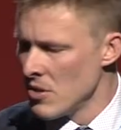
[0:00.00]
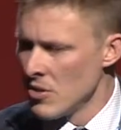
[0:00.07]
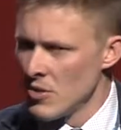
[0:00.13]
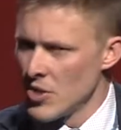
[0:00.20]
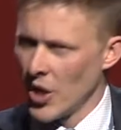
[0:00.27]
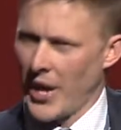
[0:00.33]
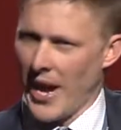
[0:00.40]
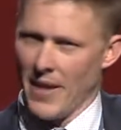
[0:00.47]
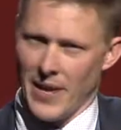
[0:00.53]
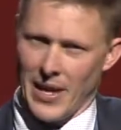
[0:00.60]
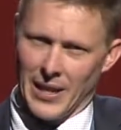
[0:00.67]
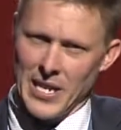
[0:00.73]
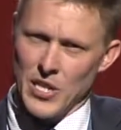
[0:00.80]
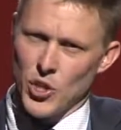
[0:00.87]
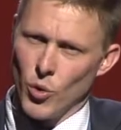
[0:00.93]
Took out the
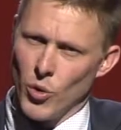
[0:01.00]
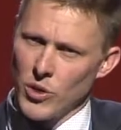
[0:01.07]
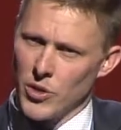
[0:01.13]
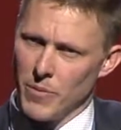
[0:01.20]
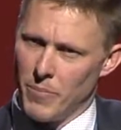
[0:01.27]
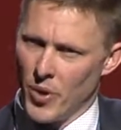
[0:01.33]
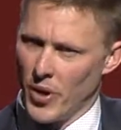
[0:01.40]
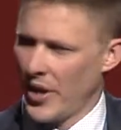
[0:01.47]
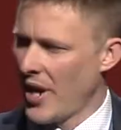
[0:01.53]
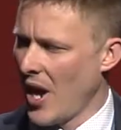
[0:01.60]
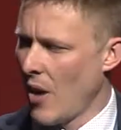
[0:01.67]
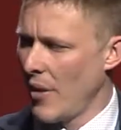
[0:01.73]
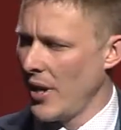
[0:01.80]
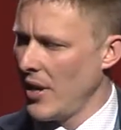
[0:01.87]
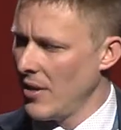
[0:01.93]
elite soils in
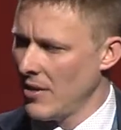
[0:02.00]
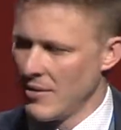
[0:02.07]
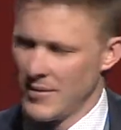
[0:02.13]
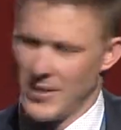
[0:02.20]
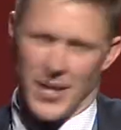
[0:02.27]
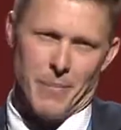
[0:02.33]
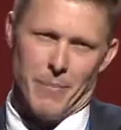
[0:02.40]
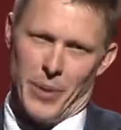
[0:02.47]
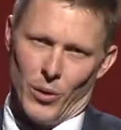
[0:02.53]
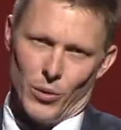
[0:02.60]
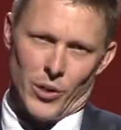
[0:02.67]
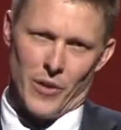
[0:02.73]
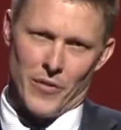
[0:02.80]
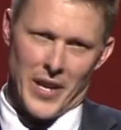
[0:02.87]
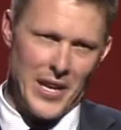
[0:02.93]
Pukekohe, didn't build
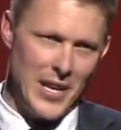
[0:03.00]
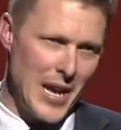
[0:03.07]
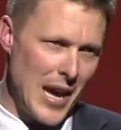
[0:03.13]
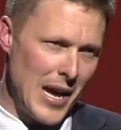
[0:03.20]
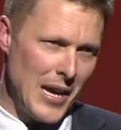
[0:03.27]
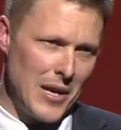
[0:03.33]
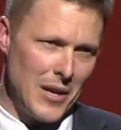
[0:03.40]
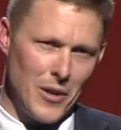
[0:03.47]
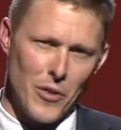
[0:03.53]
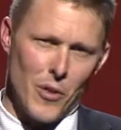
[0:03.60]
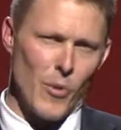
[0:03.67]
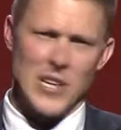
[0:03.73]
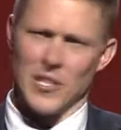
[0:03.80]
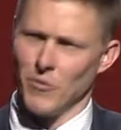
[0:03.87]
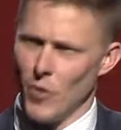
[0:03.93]
on the
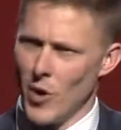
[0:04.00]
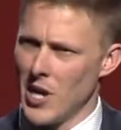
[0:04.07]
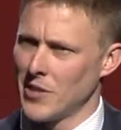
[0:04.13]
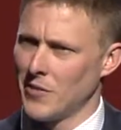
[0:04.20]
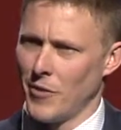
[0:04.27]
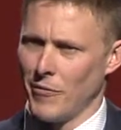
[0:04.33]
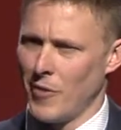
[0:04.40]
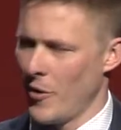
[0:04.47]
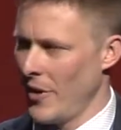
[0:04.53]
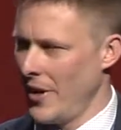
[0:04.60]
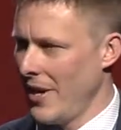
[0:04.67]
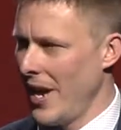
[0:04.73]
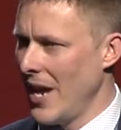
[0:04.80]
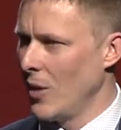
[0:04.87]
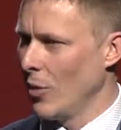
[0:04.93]
reservoirs for very
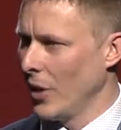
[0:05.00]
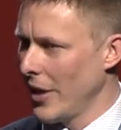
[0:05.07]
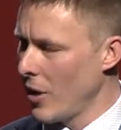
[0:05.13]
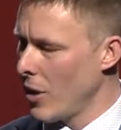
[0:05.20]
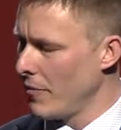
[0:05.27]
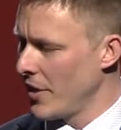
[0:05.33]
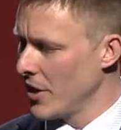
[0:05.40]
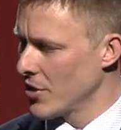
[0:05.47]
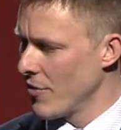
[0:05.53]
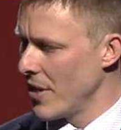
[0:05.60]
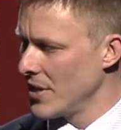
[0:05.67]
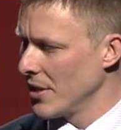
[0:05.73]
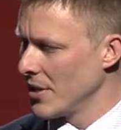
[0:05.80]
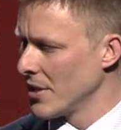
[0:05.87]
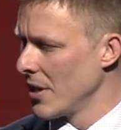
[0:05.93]
equally obvious
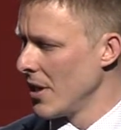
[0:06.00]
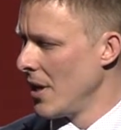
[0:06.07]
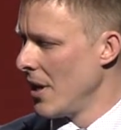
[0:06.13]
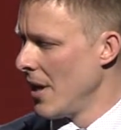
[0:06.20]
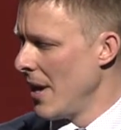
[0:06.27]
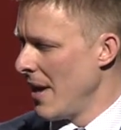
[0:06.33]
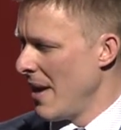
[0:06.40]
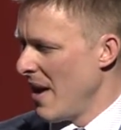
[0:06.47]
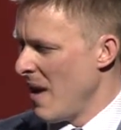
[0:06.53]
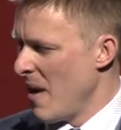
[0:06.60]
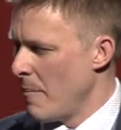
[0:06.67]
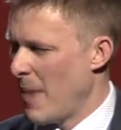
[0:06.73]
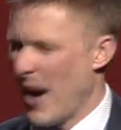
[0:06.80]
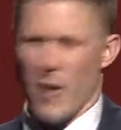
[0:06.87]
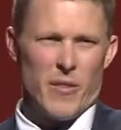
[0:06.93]
reasons,
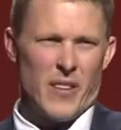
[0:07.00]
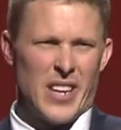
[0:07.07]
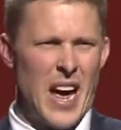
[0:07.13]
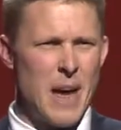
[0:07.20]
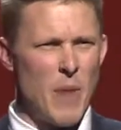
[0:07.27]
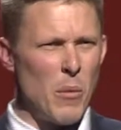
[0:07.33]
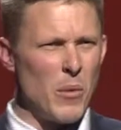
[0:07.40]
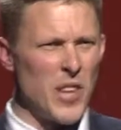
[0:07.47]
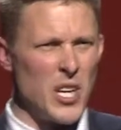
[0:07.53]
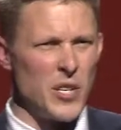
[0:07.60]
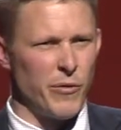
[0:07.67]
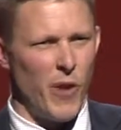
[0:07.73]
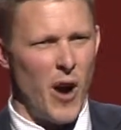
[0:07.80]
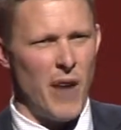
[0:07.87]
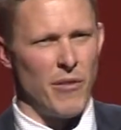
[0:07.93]
but came up with those
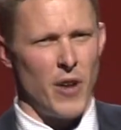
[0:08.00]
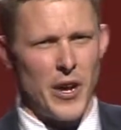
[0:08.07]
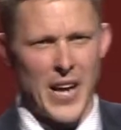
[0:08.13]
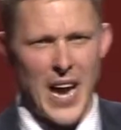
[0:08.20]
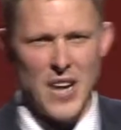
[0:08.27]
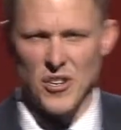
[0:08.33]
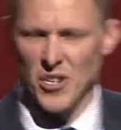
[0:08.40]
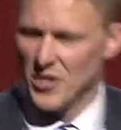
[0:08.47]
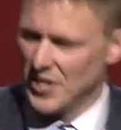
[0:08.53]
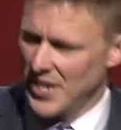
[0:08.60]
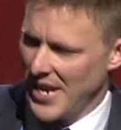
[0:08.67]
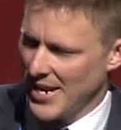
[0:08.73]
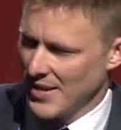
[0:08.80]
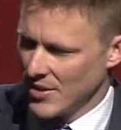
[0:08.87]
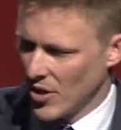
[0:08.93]
5 locations
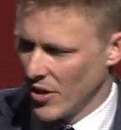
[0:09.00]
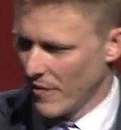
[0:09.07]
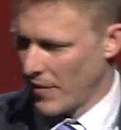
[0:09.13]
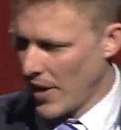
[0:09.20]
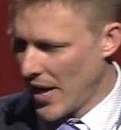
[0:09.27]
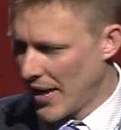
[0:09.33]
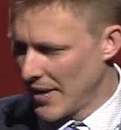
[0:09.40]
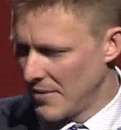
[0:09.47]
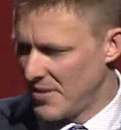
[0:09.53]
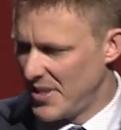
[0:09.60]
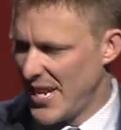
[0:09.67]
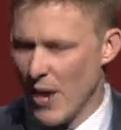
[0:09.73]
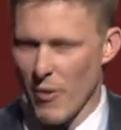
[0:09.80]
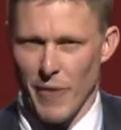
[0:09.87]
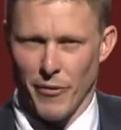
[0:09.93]
there, sort of
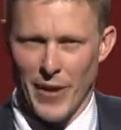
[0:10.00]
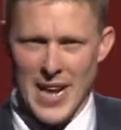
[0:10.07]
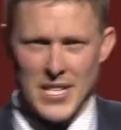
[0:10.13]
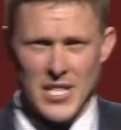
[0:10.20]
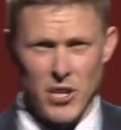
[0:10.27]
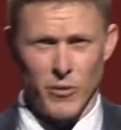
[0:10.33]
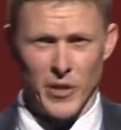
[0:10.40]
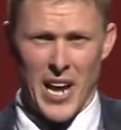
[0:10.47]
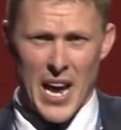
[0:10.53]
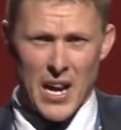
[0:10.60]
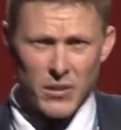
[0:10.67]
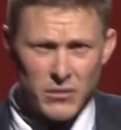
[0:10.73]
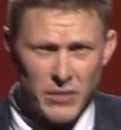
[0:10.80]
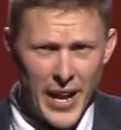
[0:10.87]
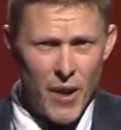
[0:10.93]
Dairy Flat, Silverdale
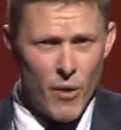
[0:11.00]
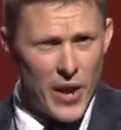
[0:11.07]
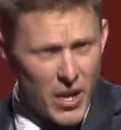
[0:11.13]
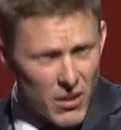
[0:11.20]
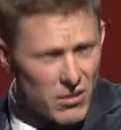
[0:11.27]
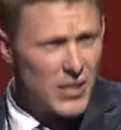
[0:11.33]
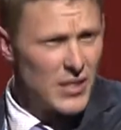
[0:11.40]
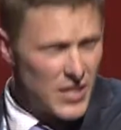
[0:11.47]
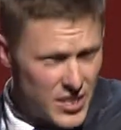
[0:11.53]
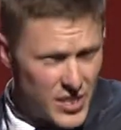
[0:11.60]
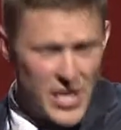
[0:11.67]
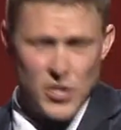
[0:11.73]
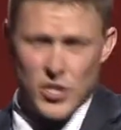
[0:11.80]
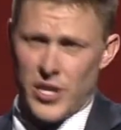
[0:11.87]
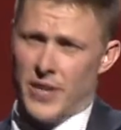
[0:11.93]
area,
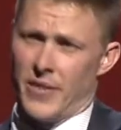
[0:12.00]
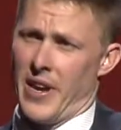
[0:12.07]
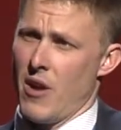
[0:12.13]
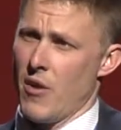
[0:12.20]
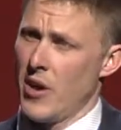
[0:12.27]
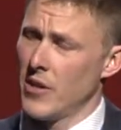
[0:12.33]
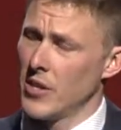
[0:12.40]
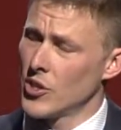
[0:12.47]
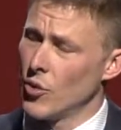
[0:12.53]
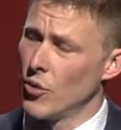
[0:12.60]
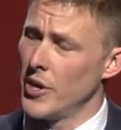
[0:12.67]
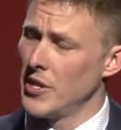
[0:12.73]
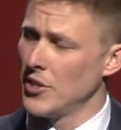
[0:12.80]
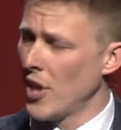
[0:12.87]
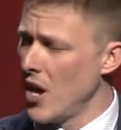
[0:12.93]
essentially in the area that's
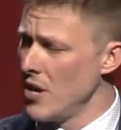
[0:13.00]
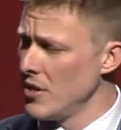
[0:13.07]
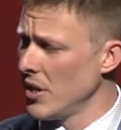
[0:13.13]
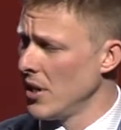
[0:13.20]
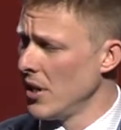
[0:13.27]
already zoned.